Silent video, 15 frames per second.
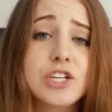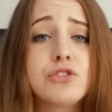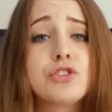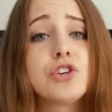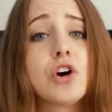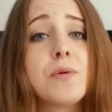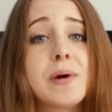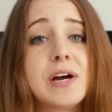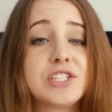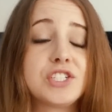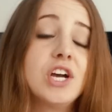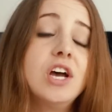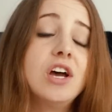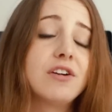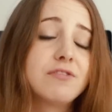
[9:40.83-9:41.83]
you so much
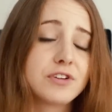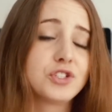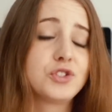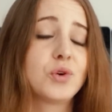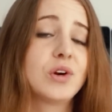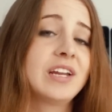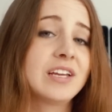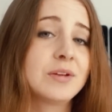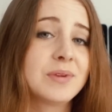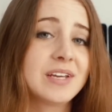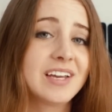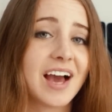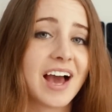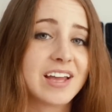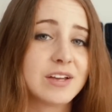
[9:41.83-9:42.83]
for joining
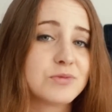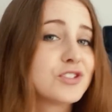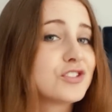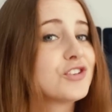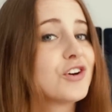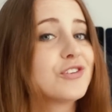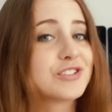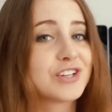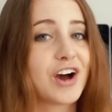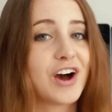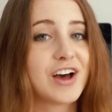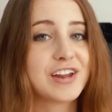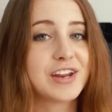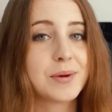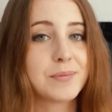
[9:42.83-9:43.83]
me. I am stoked
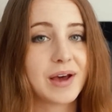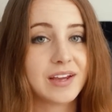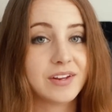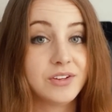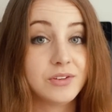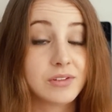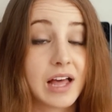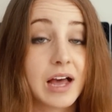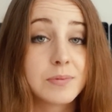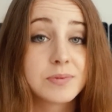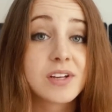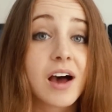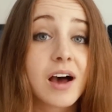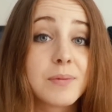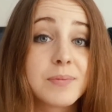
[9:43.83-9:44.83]
on my new
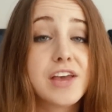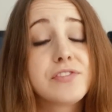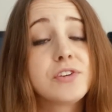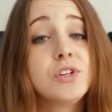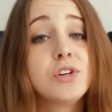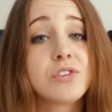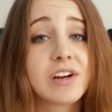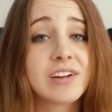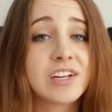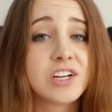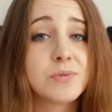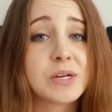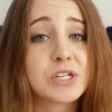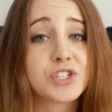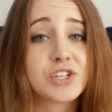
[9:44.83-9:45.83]
laptop. If you're new around
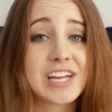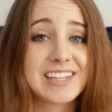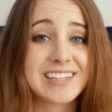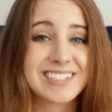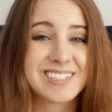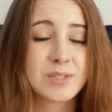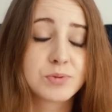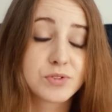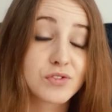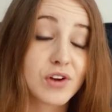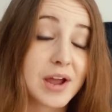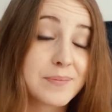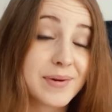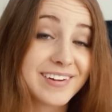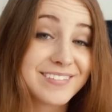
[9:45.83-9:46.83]
here, make sure to hit that
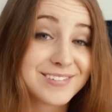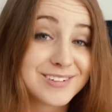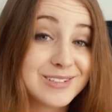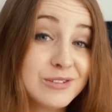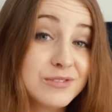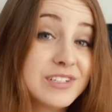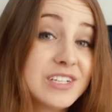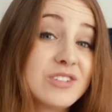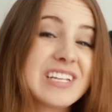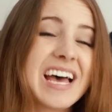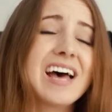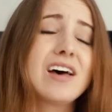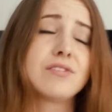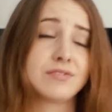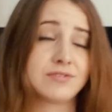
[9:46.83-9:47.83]
subscribe button for new videos
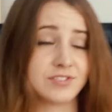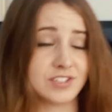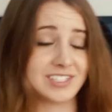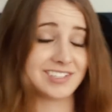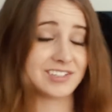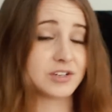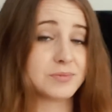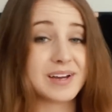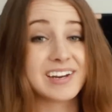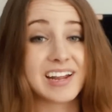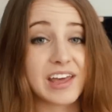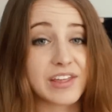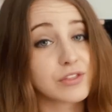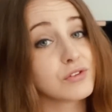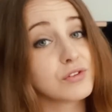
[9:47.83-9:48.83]
every single
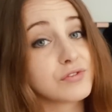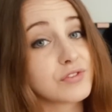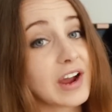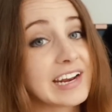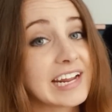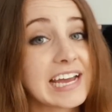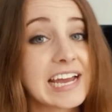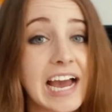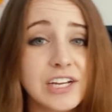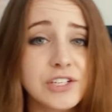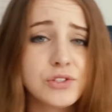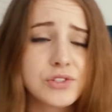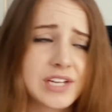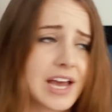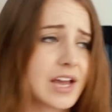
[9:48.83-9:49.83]
Monday through Friday. I
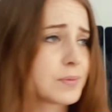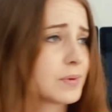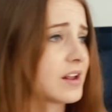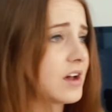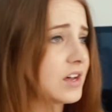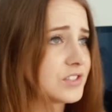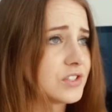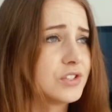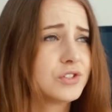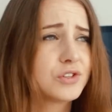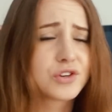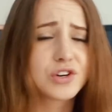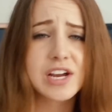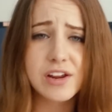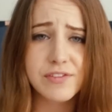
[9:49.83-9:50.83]
do tech, but I also do
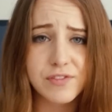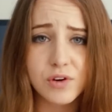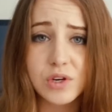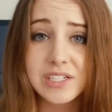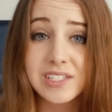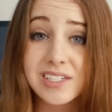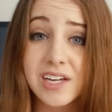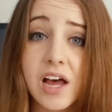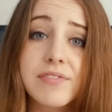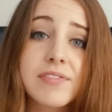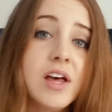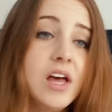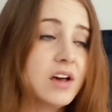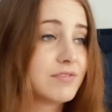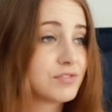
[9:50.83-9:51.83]
creative focused
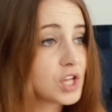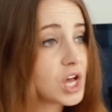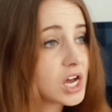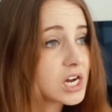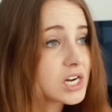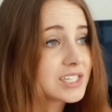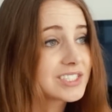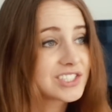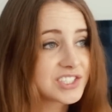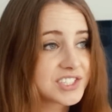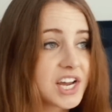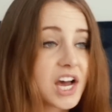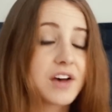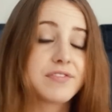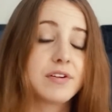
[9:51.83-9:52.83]
stuff, vlog
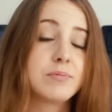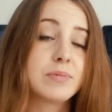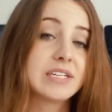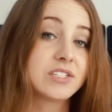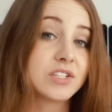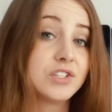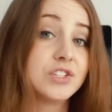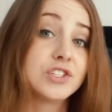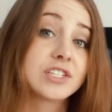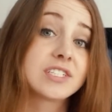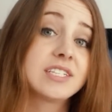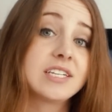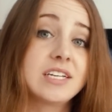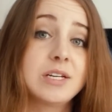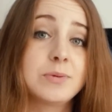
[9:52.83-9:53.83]
stuff. I'm based in New York
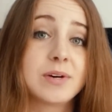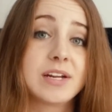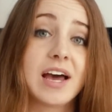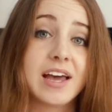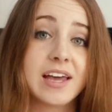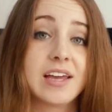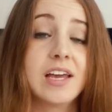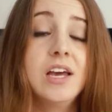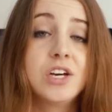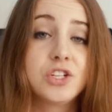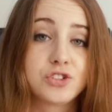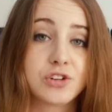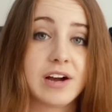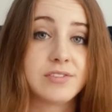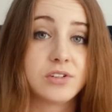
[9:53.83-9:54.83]
City, but I
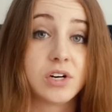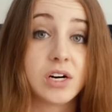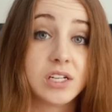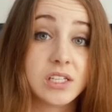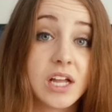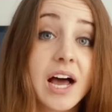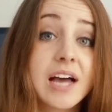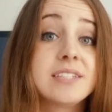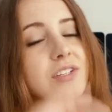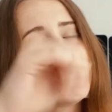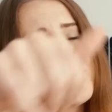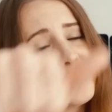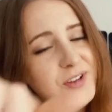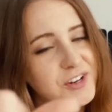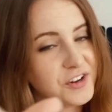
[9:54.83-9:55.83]
travel a lot. So
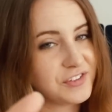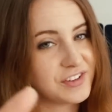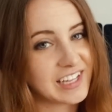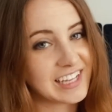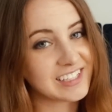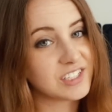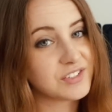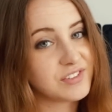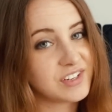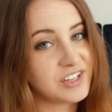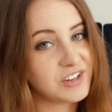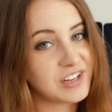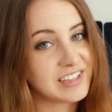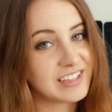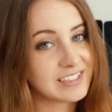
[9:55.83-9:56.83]
let me know if you like this
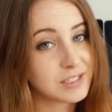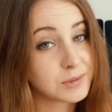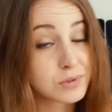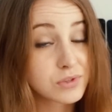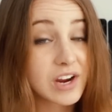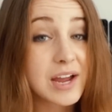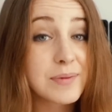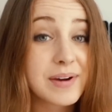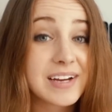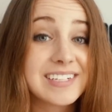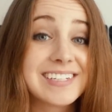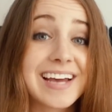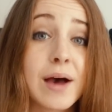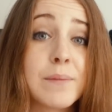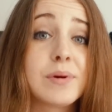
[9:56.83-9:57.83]
video, hit that subscribe button
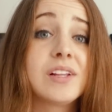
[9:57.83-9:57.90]
down